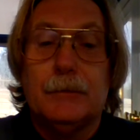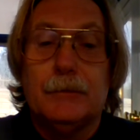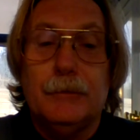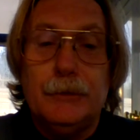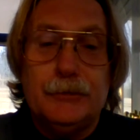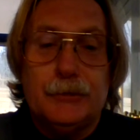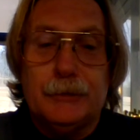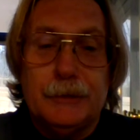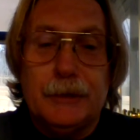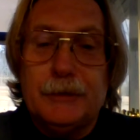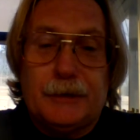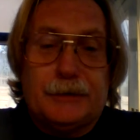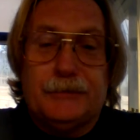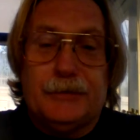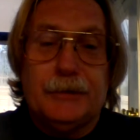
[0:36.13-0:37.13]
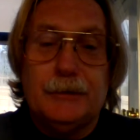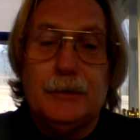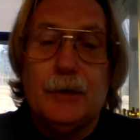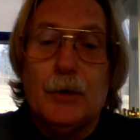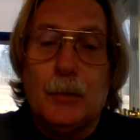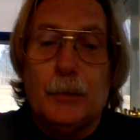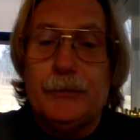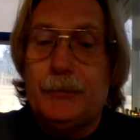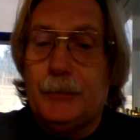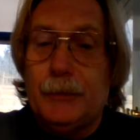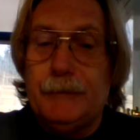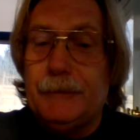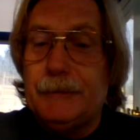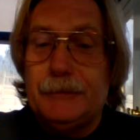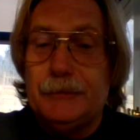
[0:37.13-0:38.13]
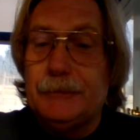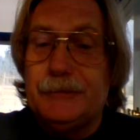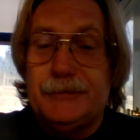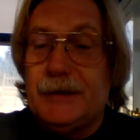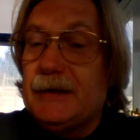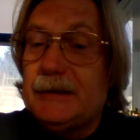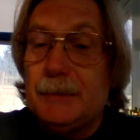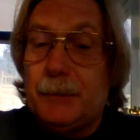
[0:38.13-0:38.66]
Richard Nixon was privy to State